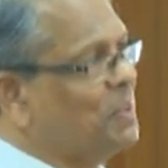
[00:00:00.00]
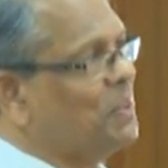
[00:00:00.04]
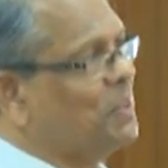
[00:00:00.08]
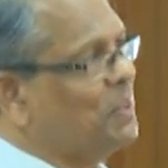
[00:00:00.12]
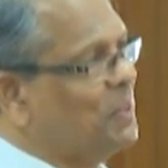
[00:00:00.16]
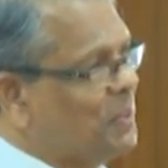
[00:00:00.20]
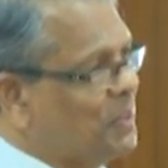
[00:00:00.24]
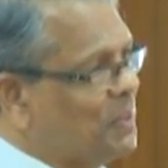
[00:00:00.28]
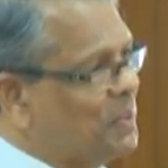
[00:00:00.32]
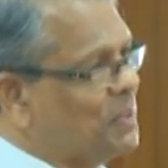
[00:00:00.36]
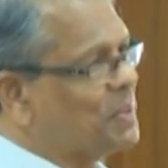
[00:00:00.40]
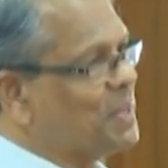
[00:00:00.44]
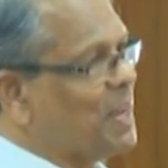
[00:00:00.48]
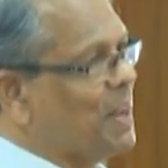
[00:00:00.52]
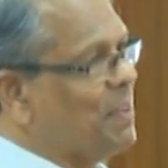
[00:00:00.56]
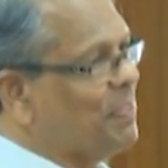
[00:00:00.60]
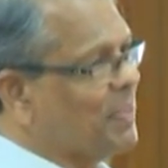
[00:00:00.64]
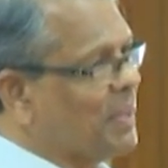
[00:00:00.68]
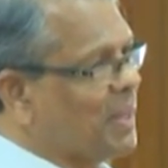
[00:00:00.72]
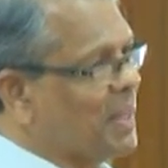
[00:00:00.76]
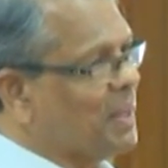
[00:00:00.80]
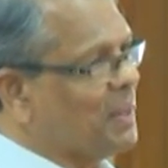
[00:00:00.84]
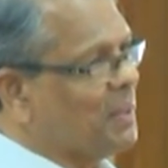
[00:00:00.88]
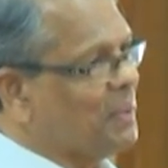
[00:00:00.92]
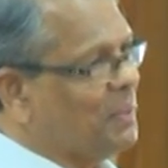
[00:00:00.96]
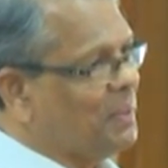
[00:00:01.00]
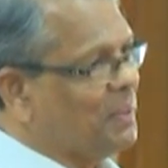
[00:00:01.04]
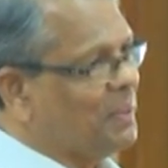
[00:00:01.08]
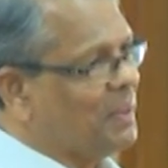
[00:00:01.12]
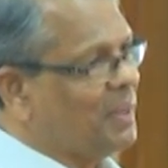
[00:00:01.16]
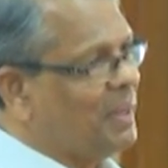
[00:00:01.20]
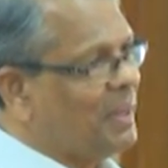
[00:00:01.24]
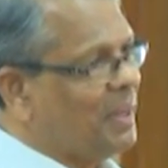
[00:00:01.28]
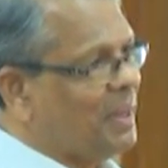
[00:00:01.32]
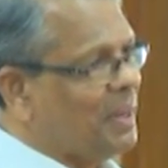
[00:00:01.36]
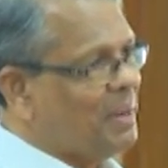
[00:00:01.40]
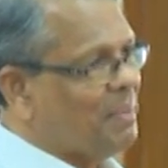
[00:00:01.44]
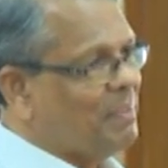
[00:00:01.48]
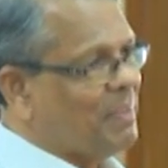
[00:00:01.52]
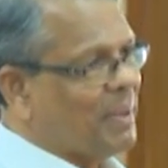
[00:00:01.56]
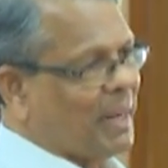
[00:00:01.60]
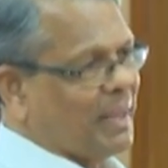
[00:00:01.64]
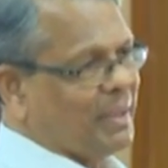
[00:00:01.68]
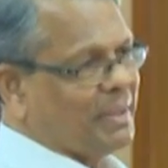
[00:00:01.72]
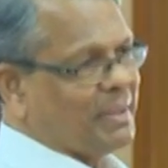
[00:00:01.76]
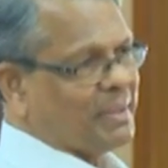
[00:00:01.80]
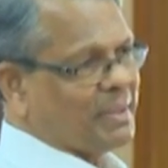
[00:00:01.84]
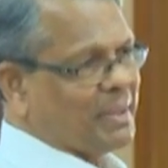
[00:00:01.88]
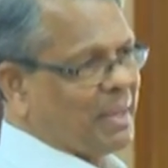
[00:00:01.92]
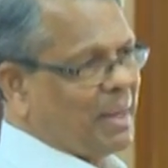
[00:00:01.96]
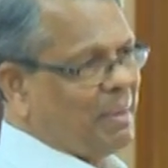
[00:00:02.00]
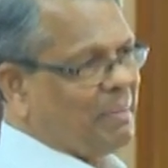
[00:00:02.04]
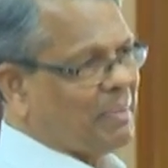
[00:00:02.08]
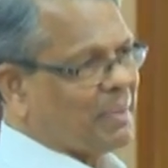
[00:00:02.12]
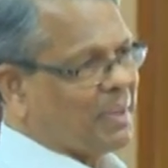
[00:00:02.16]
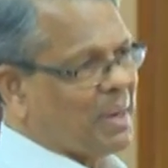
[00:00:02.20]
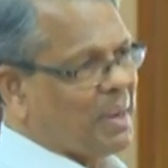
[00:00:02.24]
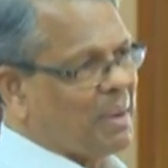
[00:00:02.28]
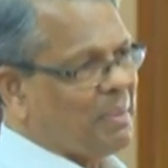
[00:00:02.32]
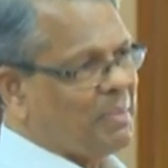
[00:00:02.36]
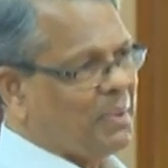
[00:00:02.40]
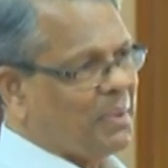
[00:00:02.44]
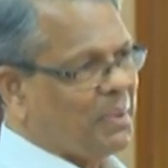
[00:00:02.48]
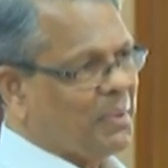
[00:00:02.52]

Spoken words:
Of course, you do something good, but at the